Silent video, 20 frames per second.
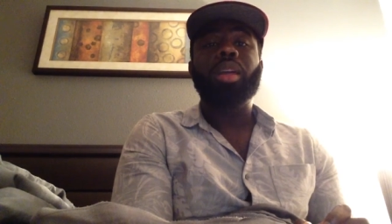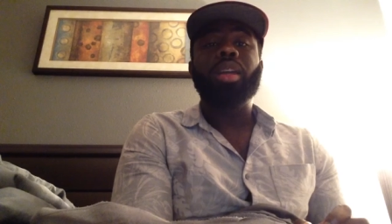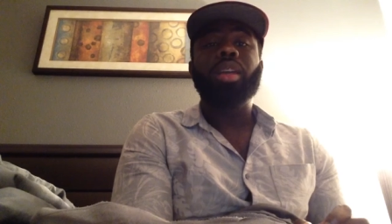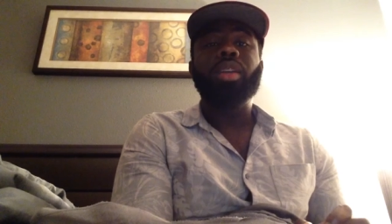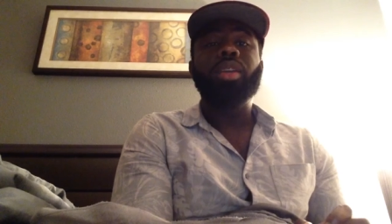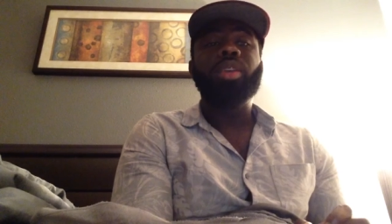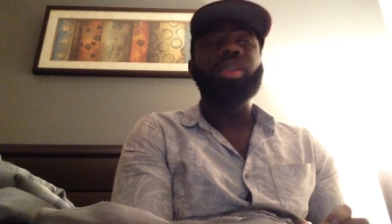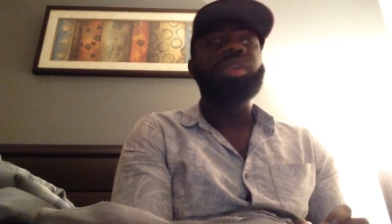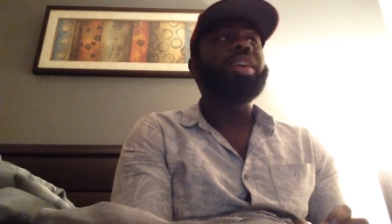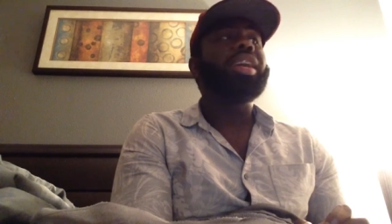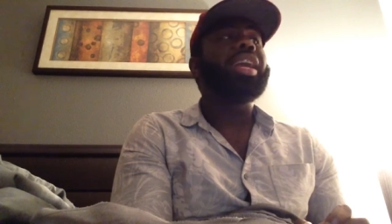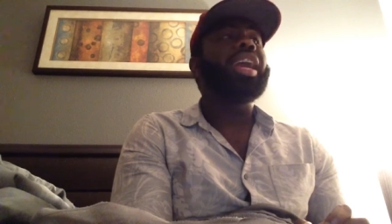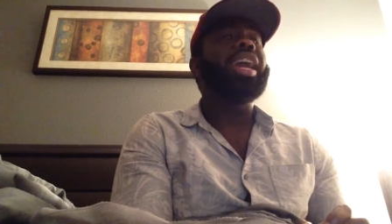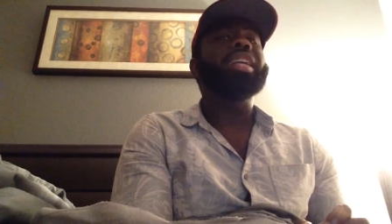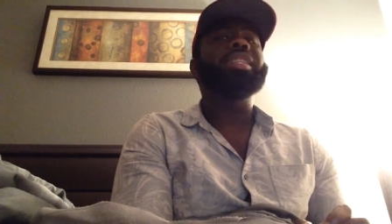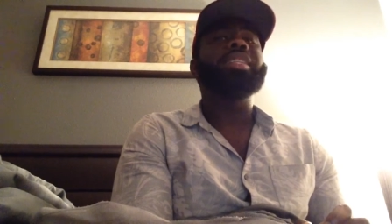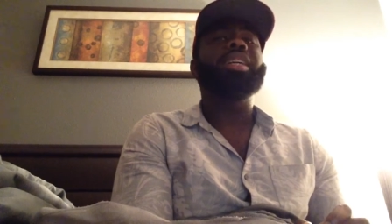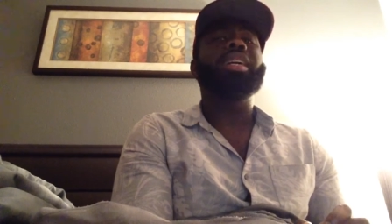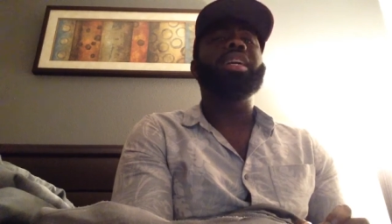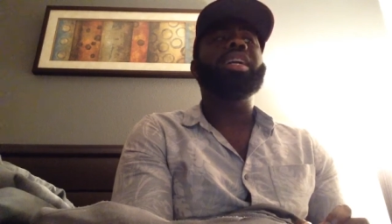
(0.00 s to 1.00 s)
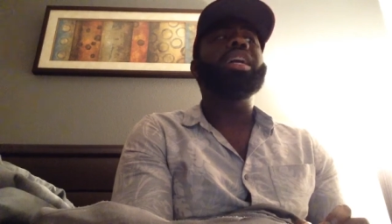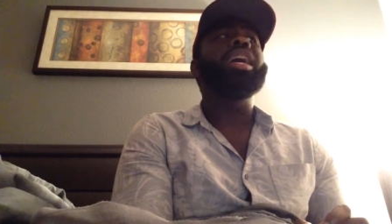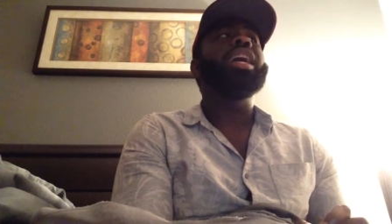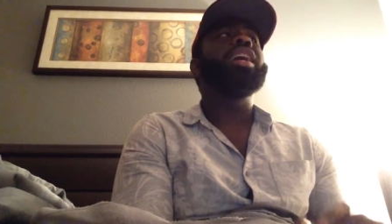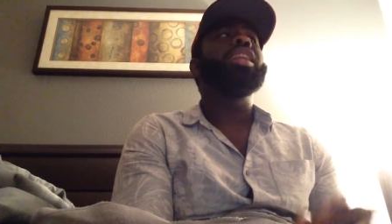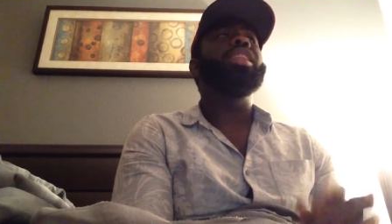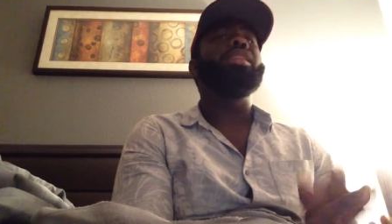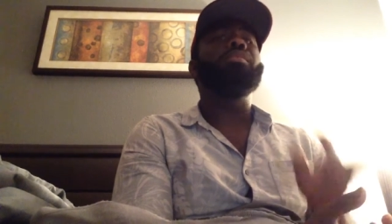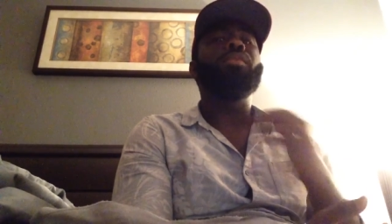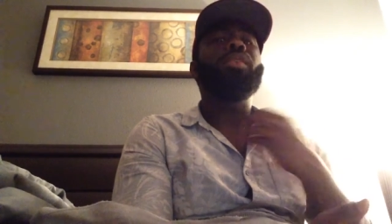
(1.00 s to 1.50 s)
You know, he has a
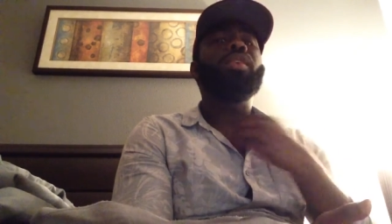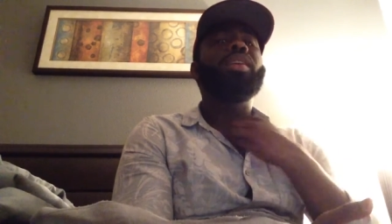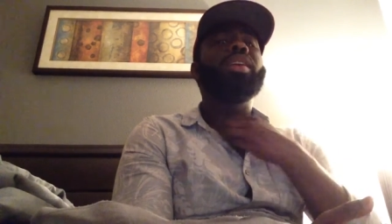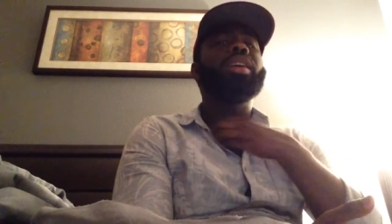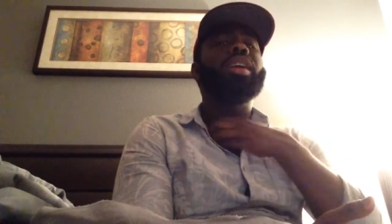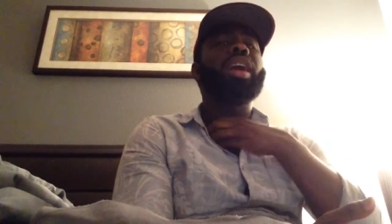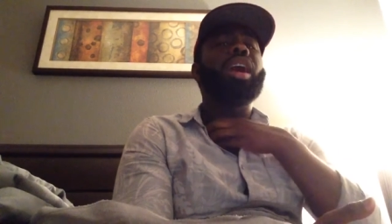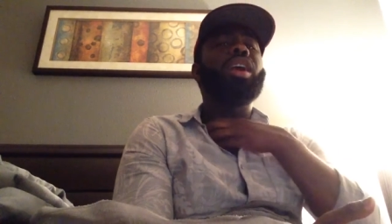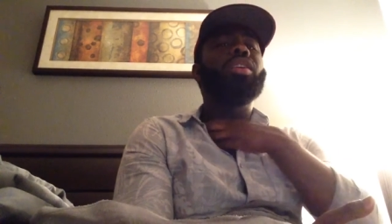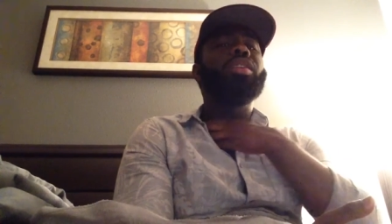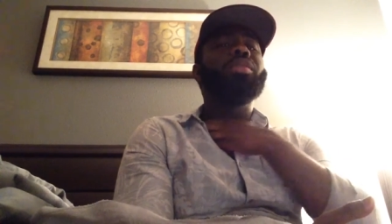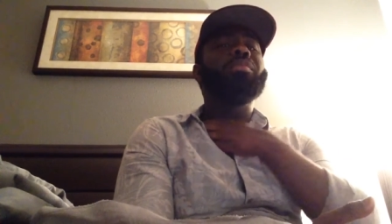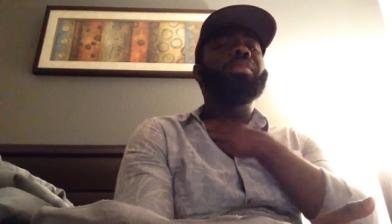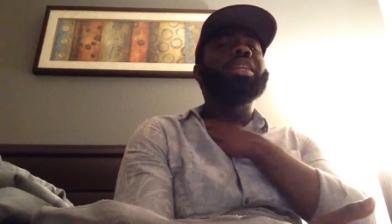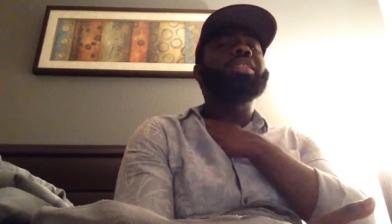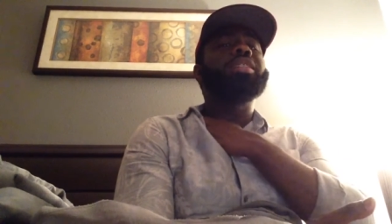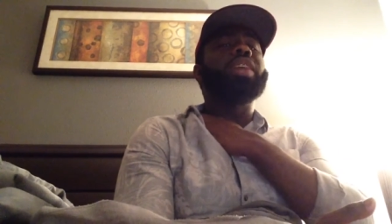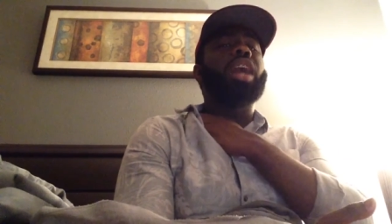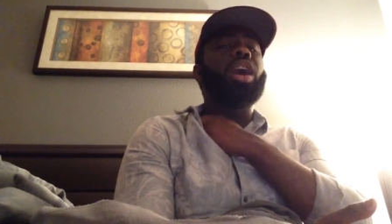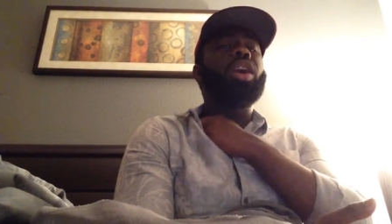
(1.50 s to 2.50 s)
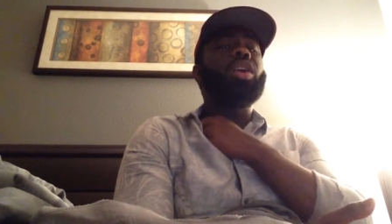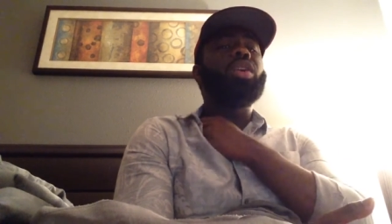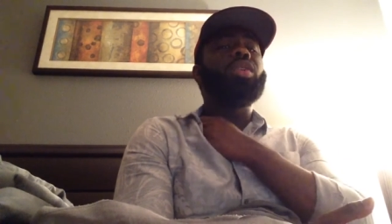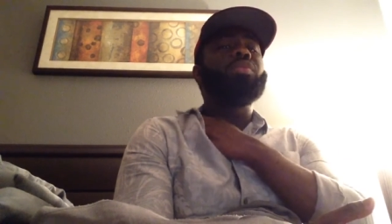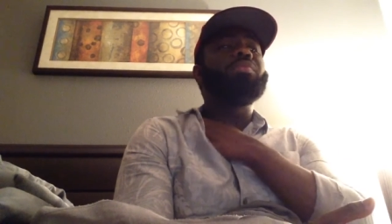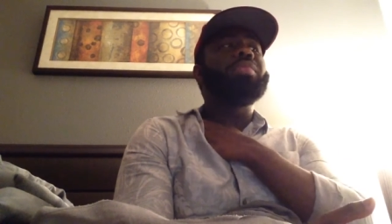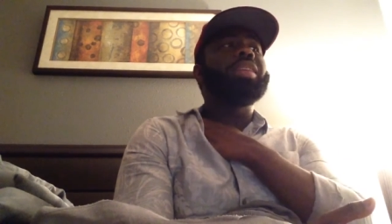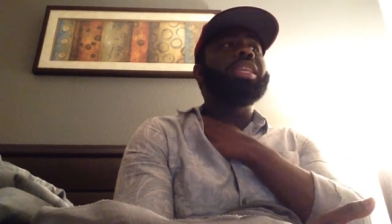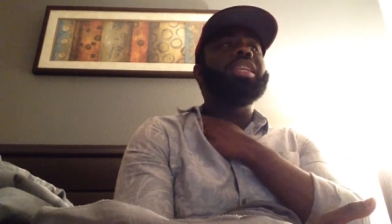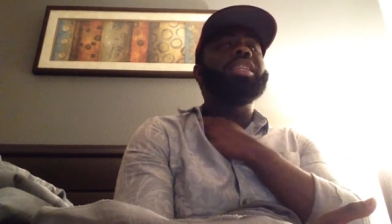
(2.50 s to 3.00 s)
Lamar Odom is
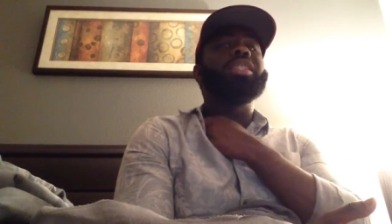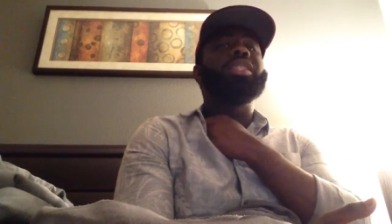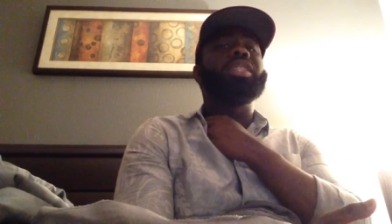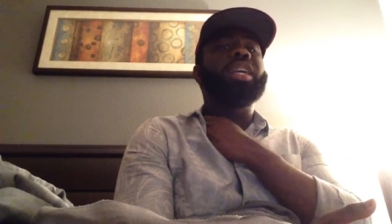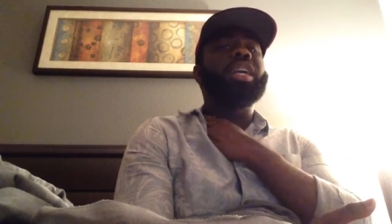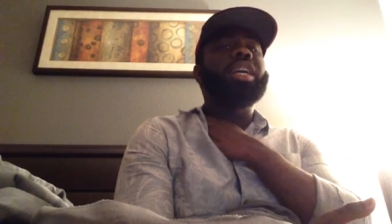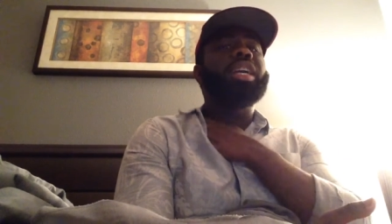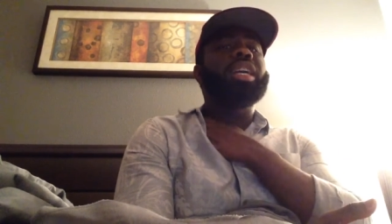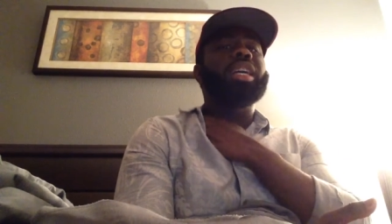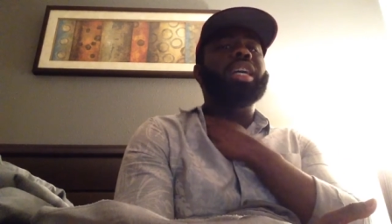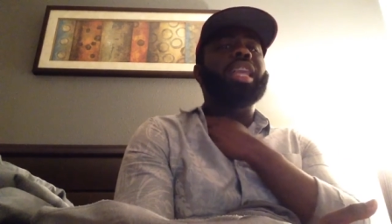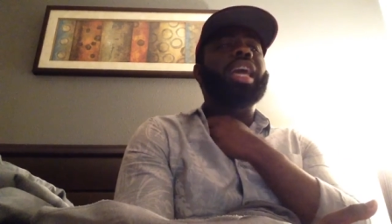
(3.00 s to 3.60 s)
old, but he's young.